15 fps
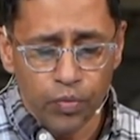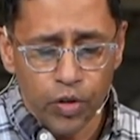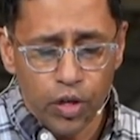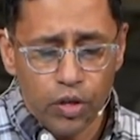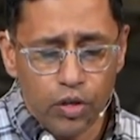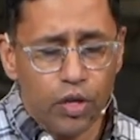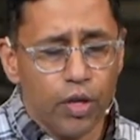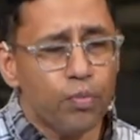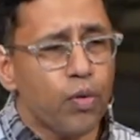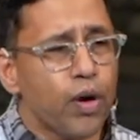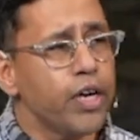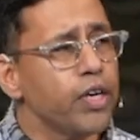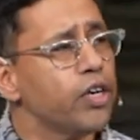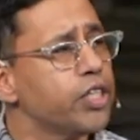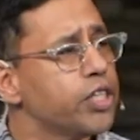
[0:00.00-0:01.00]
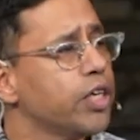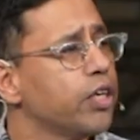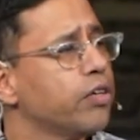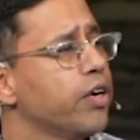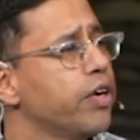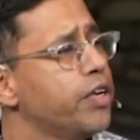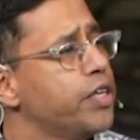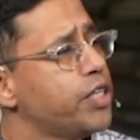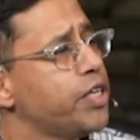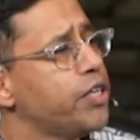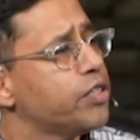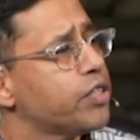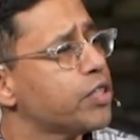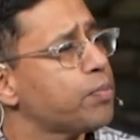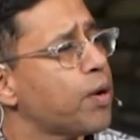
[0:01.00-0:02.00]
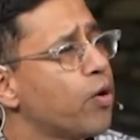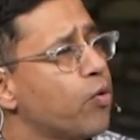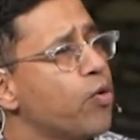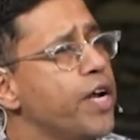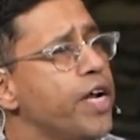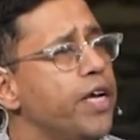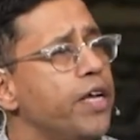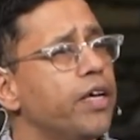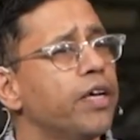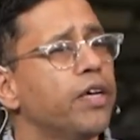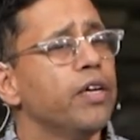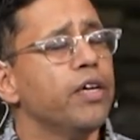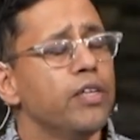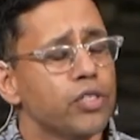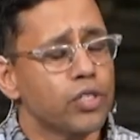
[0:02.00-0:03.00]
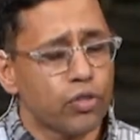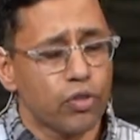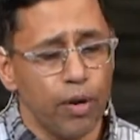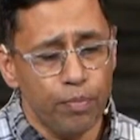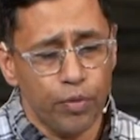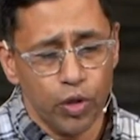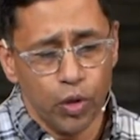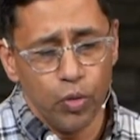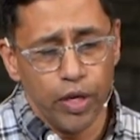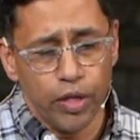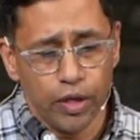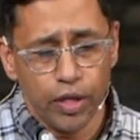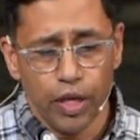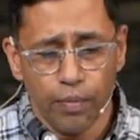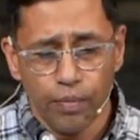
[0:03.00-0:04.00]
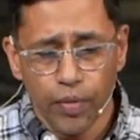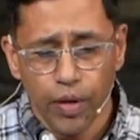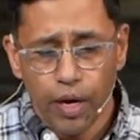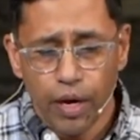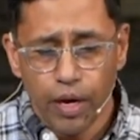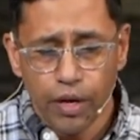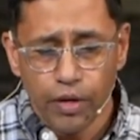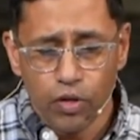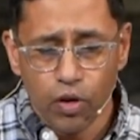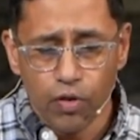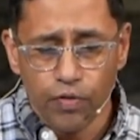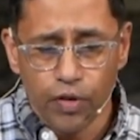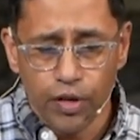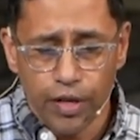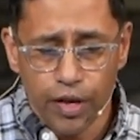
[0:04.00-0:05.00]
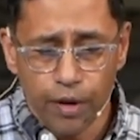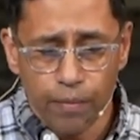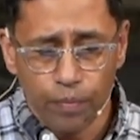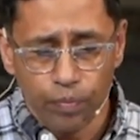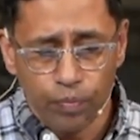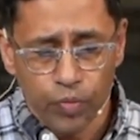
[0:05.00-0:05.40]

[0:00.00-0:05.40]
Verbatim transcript: You can bring your children to Jesus by reading scripture with them and over them